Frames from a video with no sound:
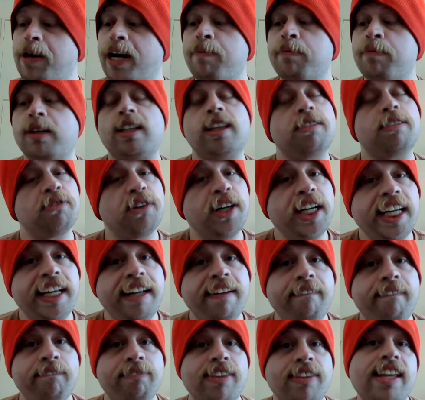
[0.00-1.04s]
My number
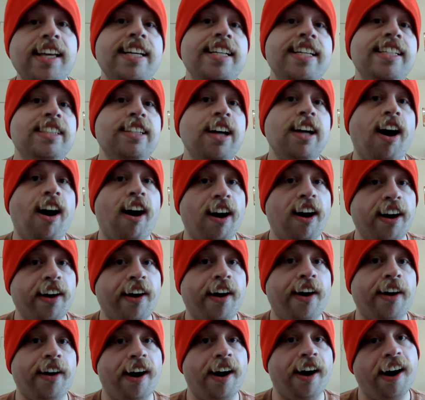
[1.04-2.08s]
three is
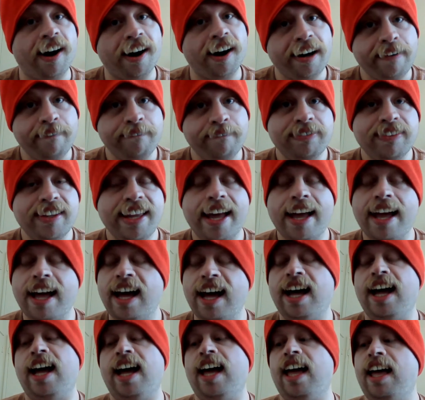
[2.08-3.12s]
RRR,
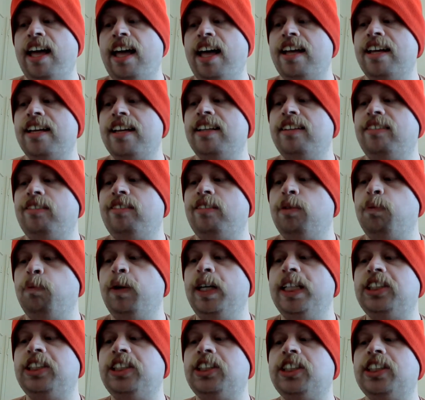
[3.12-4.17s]

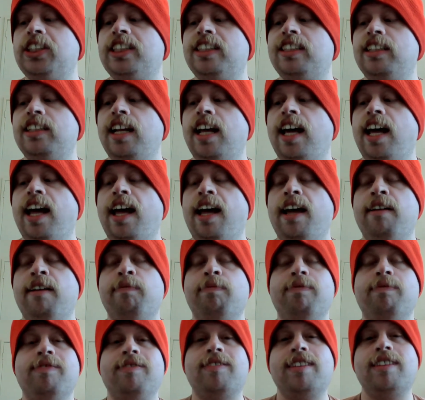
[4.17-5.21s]
which,
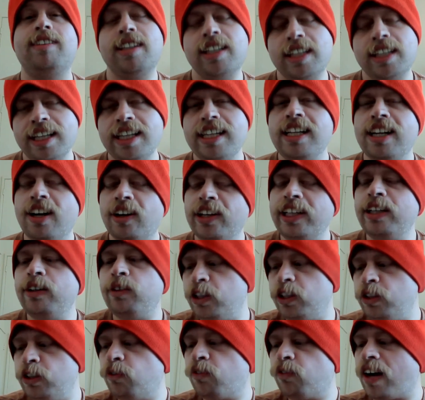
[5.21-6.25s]

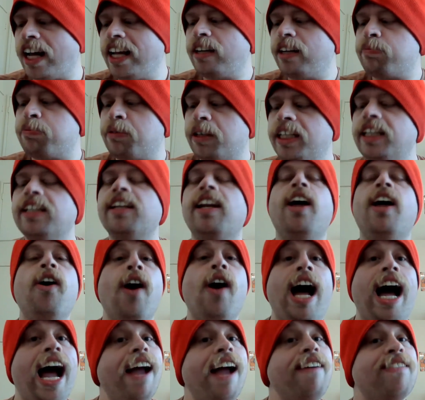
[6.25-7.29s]
you ranked pretty low.
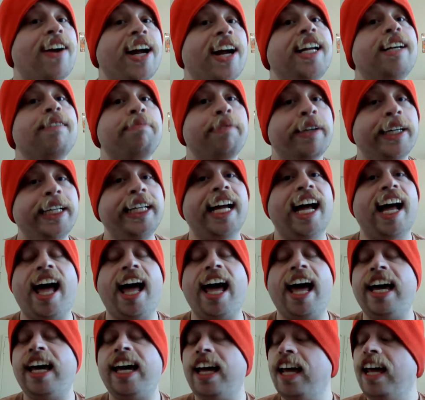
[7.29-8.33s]
I ranked pretty
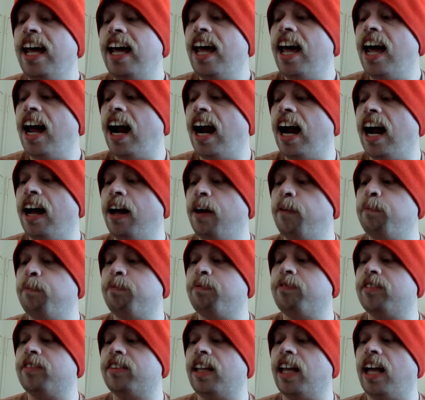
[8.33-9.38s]
high.
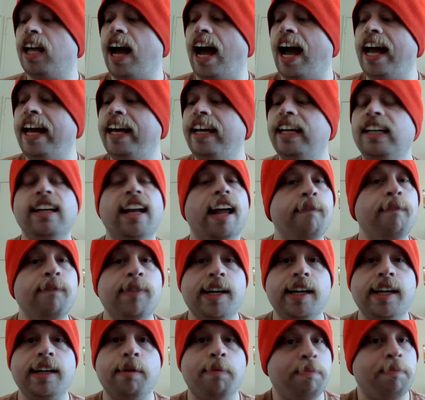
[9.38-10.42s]
I
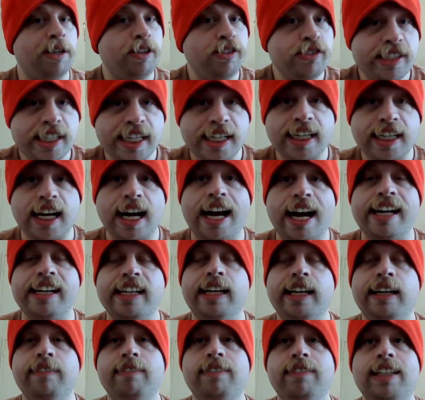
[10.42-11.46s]
loved the music. I
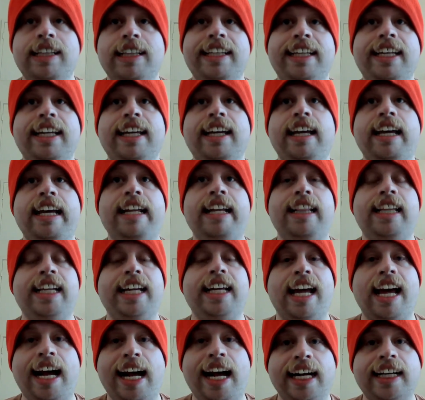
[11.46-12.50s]
loved
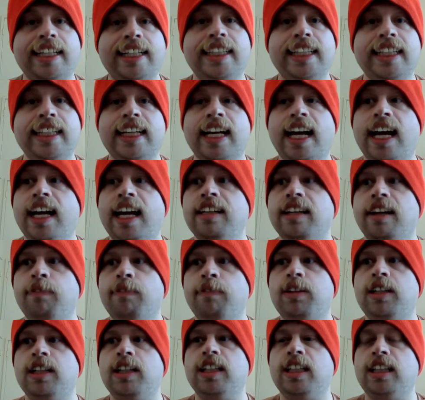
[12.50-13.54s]
the acting. I
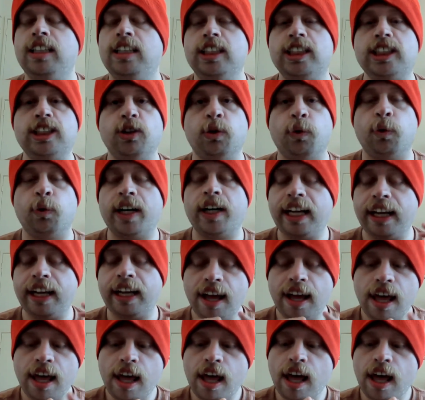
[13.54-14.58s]
loved the story.
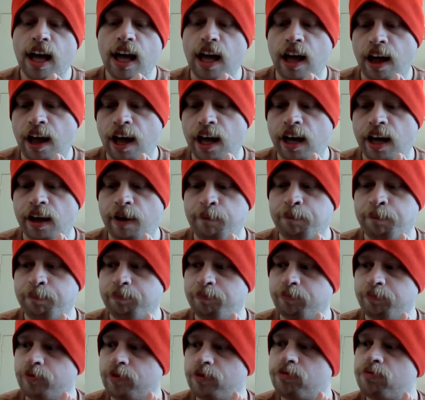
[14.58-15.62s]

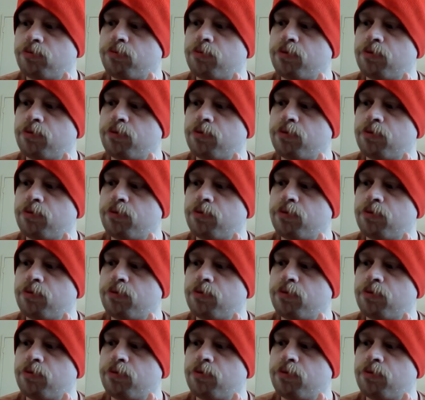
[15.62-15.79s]
And